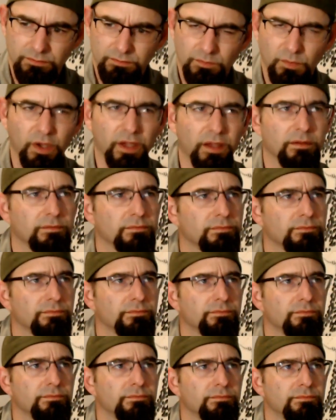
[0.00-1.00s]
Wait,
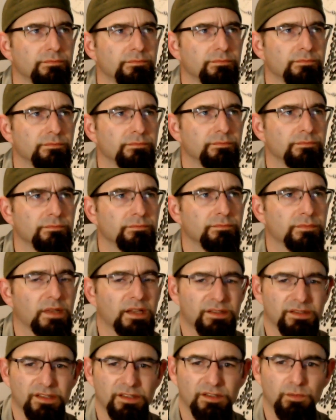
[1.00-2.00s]
how
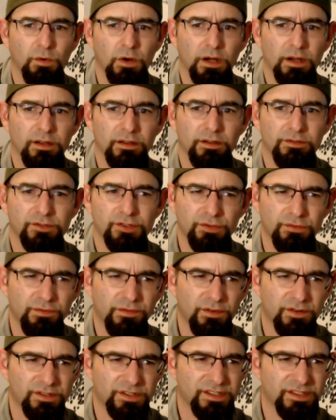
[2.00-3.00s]
does this work? June
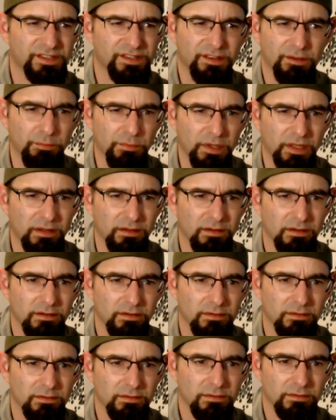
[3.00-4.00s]
1st isn't the middle.
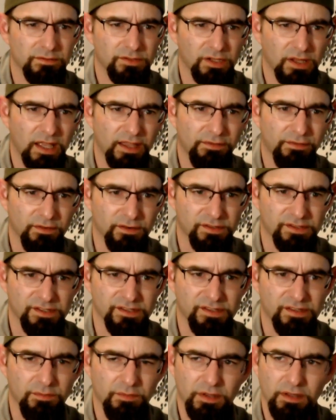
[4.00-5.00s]
July 1st
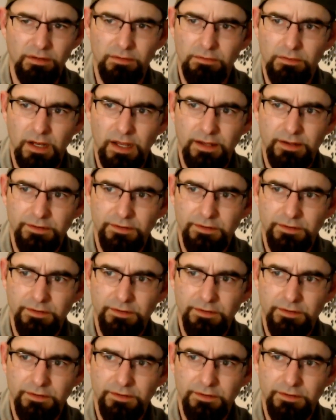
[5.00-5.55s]
is the middle, right?